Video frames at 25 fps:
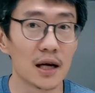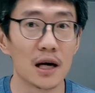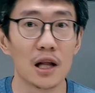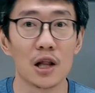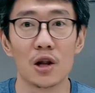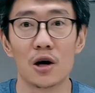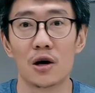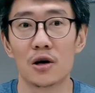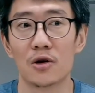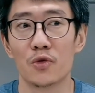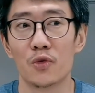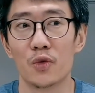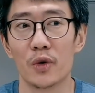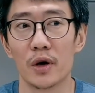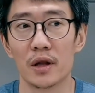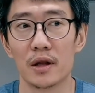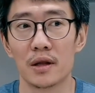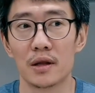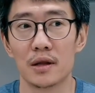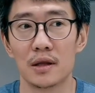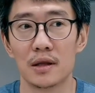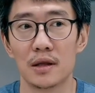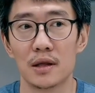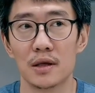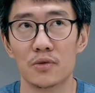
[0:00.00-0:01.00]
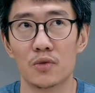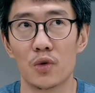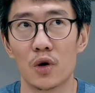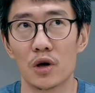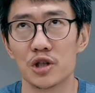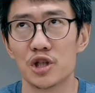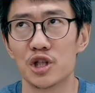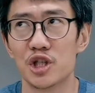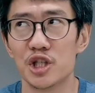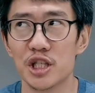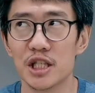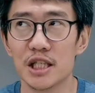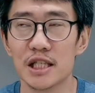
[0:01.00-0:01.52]
along with the
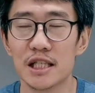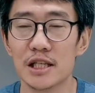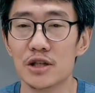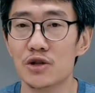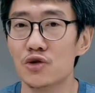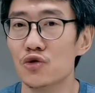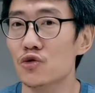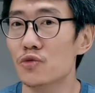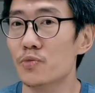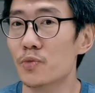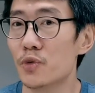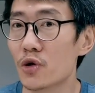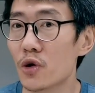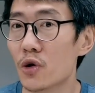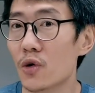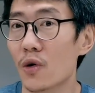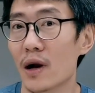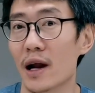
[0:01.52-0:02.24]
Watch GT2 Pro,